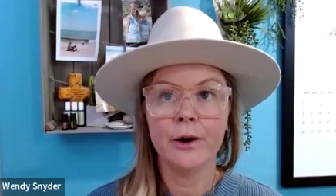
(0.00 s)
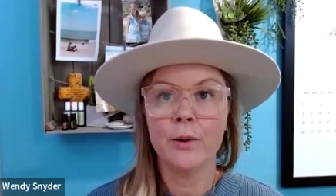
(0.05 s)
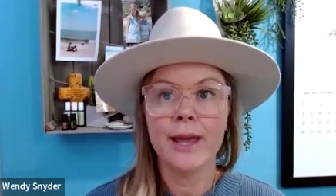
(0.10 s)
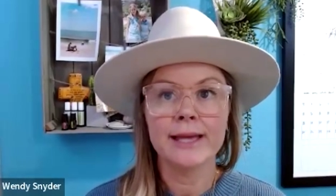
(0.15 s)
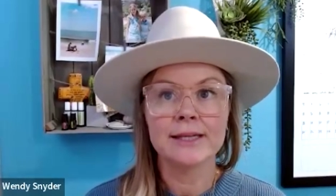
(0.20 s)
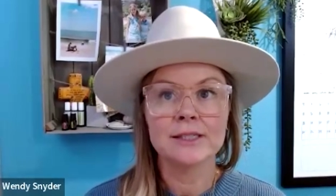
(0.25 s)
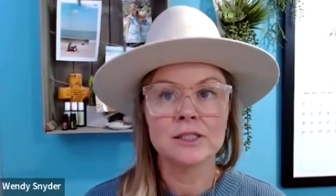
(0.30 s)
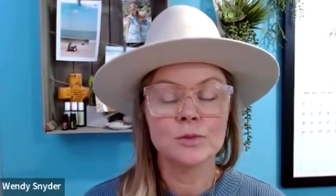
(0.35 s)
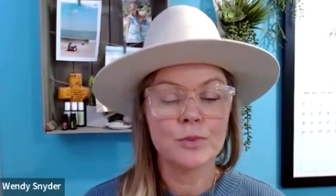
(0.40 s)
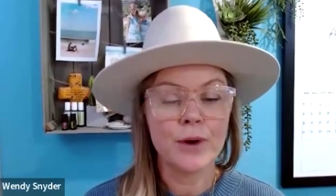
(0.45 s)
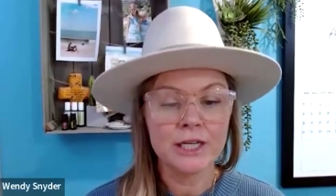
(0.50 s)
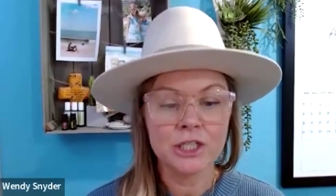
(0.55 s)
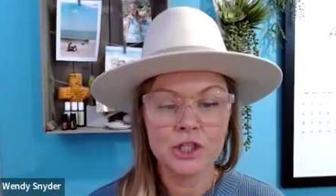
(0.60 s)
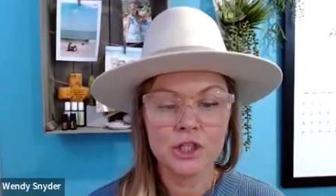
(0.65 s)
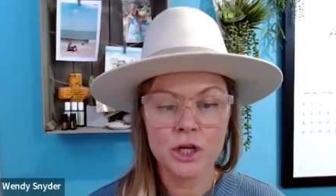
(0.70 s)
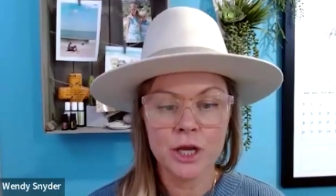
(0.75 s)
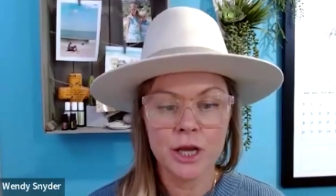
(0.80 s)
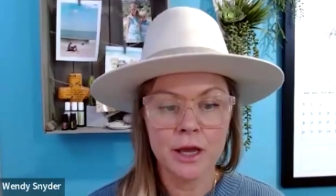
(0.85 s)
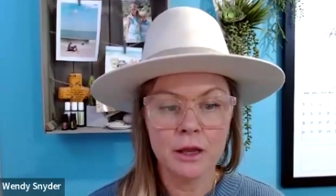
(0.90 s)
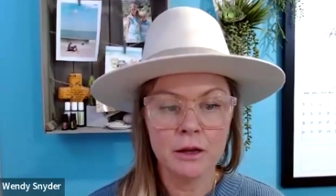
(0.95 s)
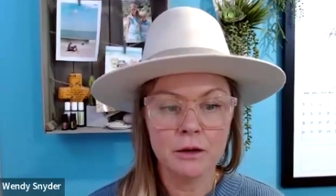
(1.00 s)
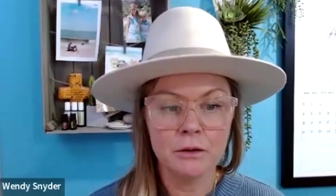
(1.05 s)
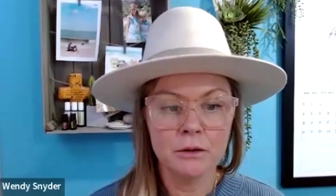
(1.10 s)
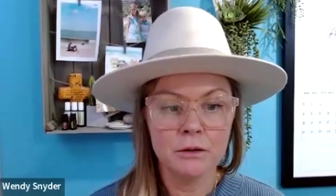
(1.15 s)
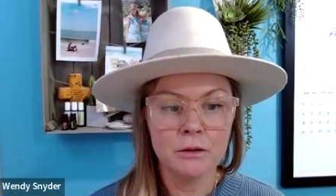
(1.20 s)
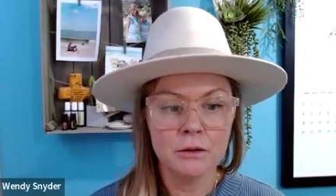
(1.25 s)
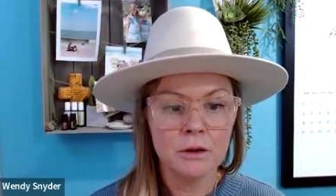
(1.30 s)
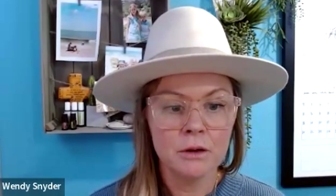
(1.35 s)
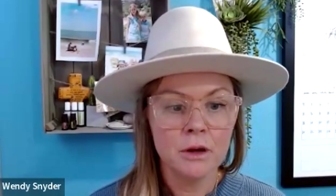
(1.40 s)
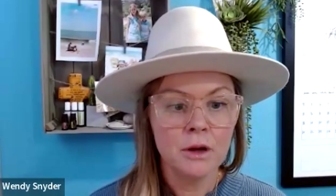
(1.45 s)

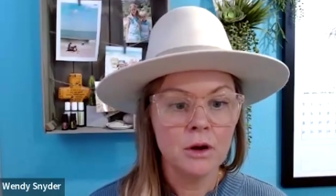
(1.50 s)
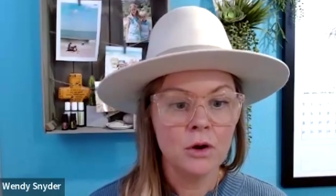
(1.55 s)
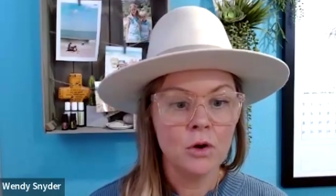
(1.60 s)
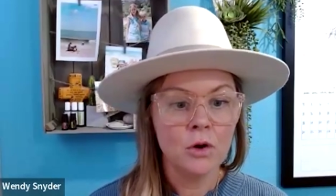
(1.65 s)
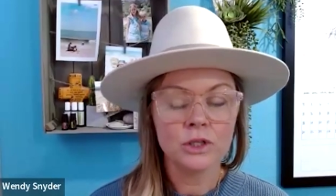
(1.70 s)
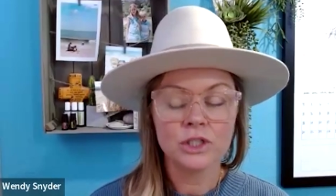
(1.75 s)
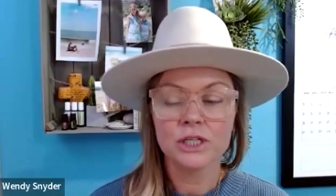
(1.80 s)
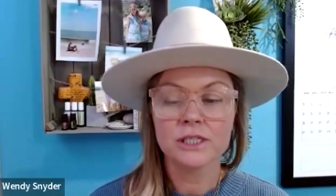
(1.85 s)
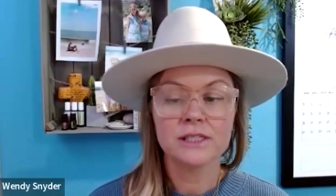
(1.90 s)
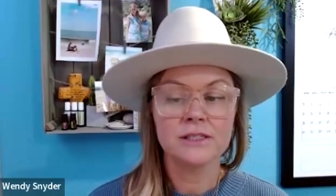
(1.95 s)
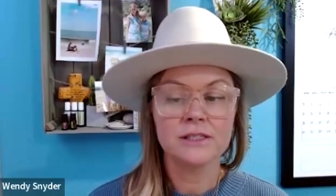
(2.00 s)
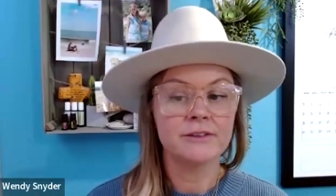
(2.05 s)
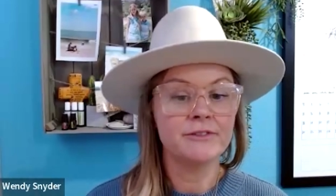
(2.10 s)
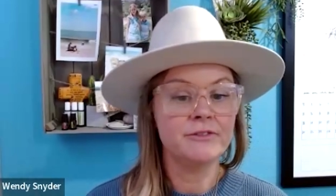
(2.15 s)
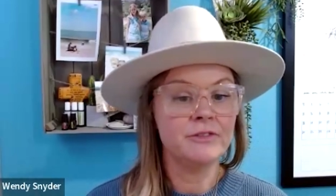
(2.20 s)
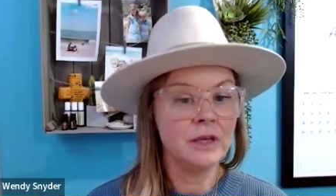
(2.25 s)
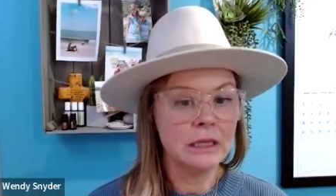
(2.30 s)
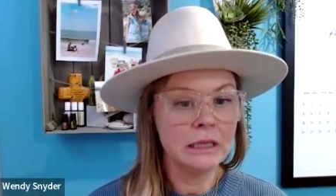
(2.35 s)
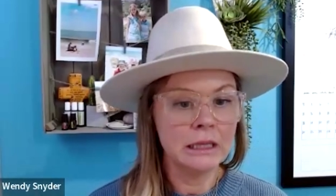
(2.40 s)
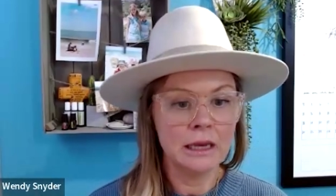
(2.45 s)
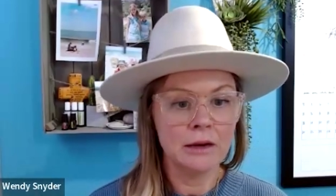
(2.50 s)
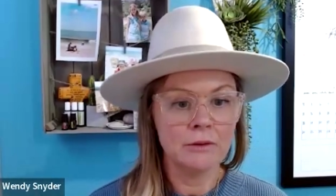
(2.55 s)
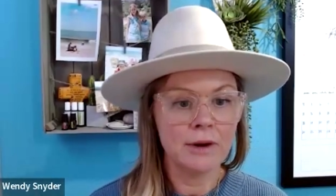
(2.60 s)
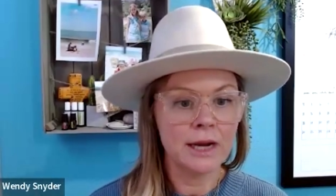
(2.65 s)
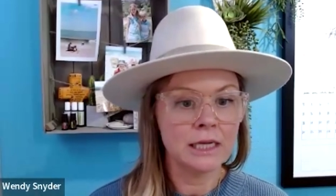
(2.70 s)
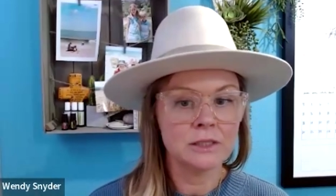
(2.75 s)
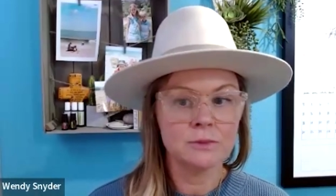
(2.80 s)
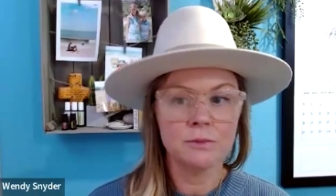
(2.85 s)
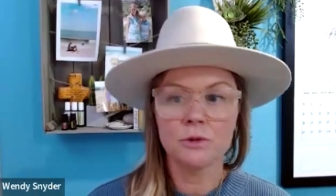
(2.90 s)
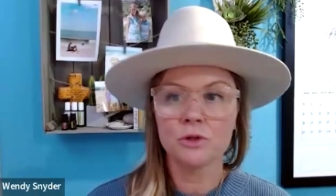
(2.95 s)
expression, or just the feeling,
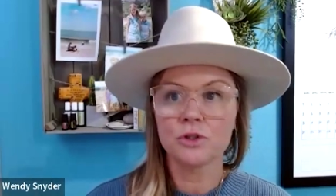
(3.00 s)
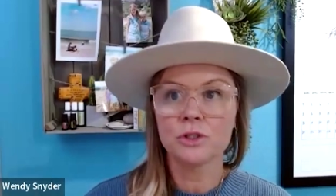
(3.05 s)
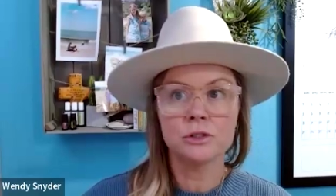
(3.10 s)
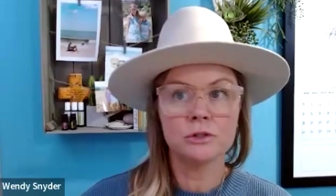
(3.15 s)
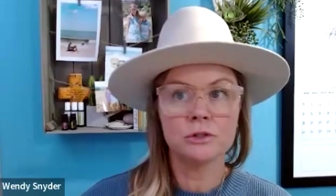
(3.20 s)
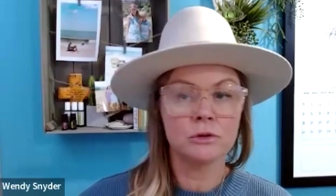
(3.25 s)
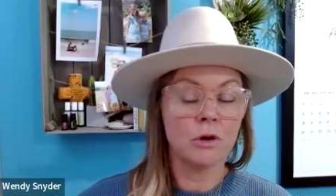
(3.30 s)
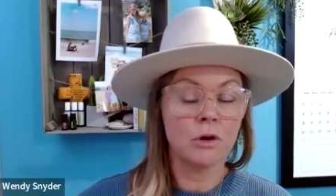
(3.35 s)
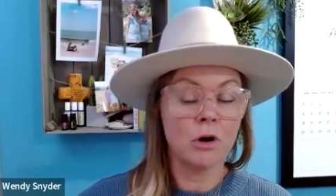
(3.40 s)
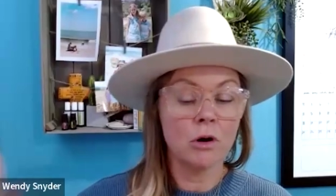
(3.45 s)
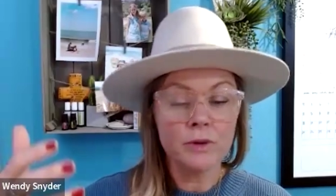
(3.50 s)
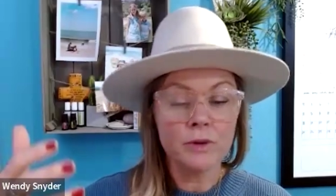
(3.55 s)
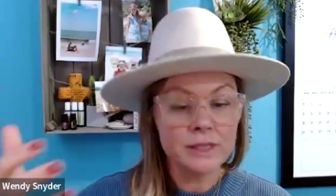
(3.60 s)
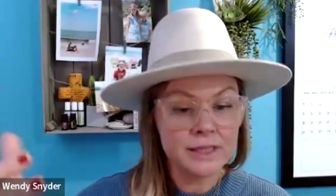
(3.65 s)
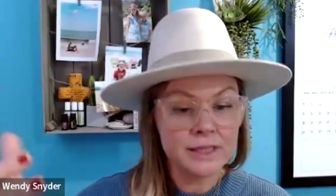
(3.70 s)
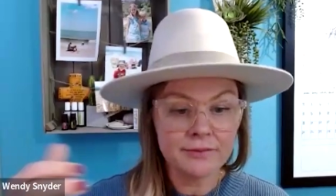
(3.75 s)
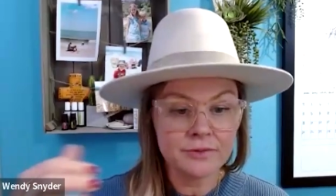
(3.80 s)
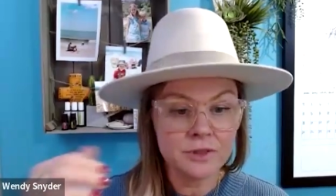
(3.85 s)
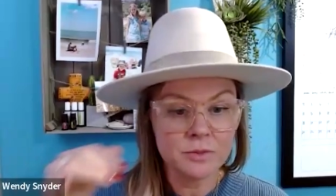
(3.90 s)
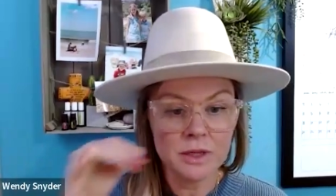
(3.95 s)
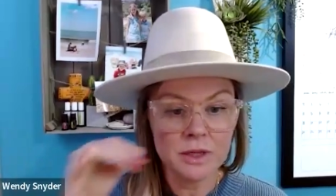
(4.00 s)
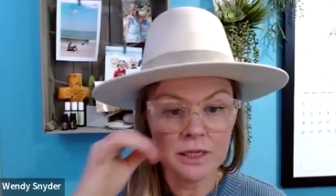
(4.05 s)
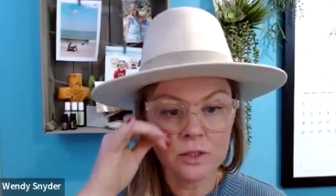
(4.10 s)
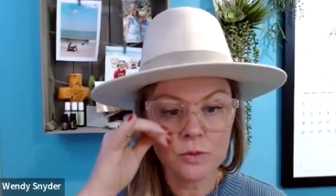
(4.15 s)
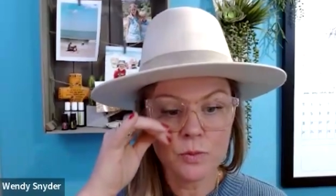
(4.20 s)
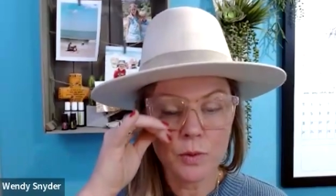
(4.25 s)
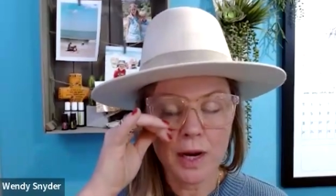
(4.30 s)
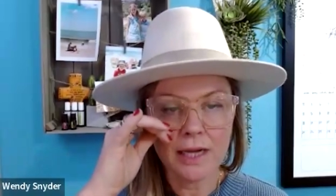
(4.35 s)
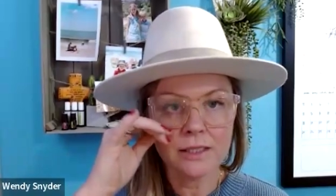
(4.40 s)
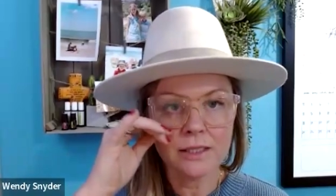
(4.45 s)
right? Because emotions don't always have to be
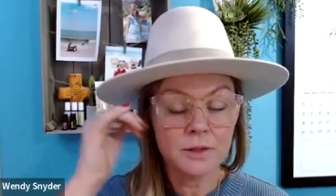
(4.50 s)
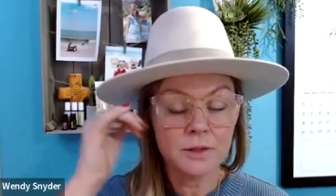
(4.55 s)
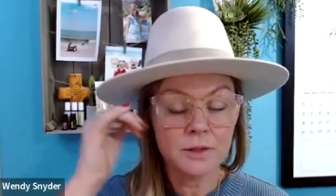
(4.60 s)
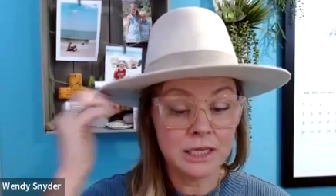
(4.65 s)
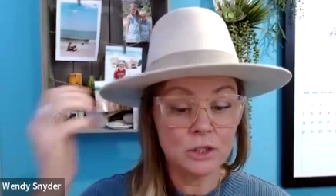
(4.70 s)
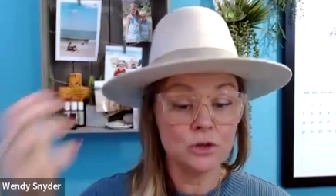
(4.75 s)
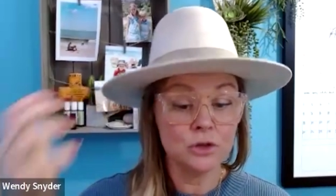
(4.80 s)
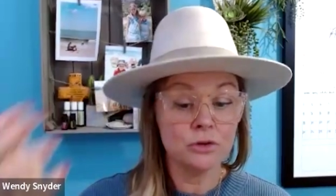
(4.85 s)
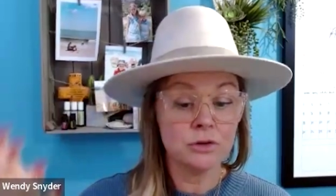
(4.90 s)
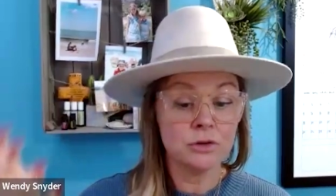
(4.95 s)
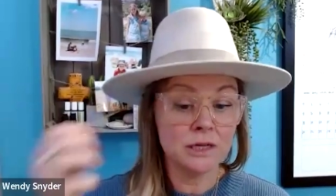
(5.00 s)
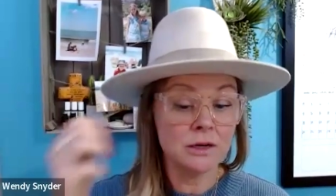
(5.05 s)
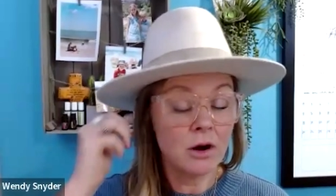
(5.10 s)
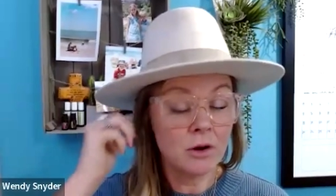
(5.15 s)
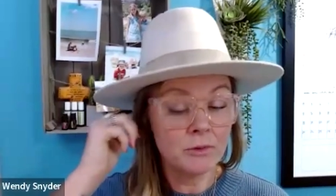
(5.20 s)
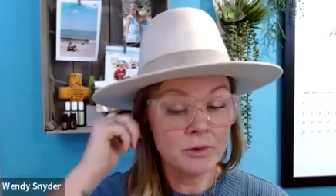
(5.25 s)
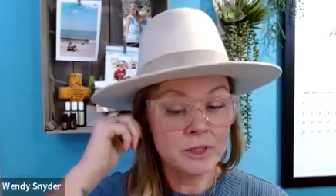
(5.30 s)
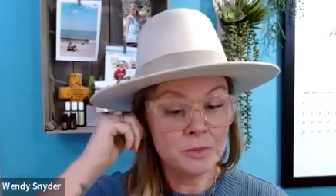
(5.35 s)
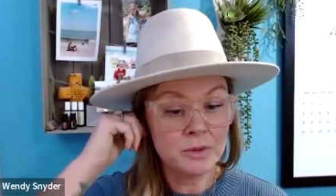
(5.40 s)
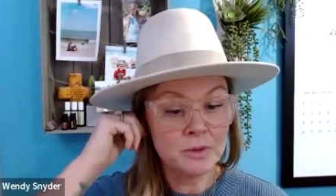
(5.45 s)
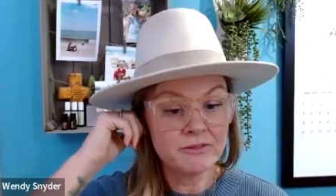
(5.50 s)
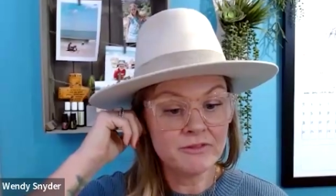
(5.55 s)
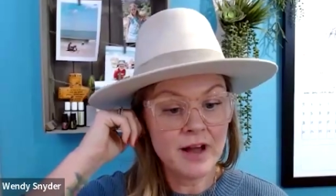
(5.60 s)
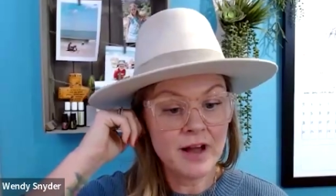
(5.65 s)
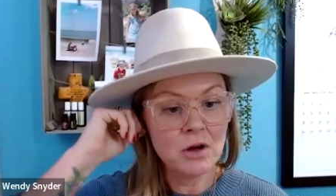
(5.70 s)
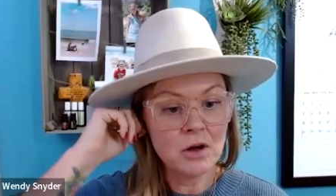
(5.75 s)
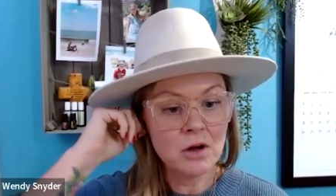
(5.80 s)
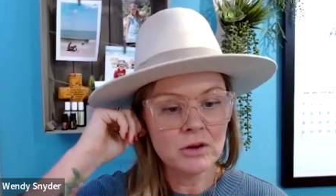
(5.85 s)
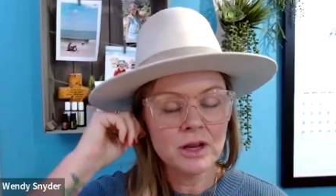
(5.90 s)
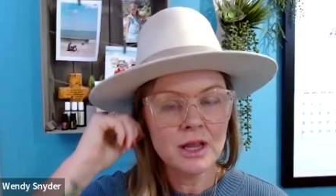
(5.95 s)
expressed. They do need to always be
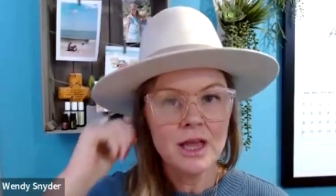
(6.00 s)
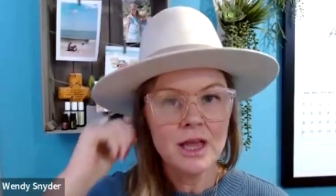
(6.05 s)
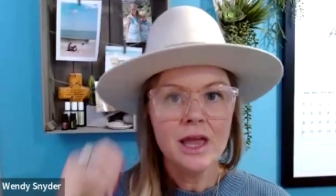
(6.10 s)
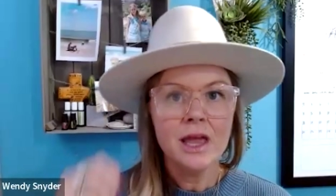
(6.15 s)
felt.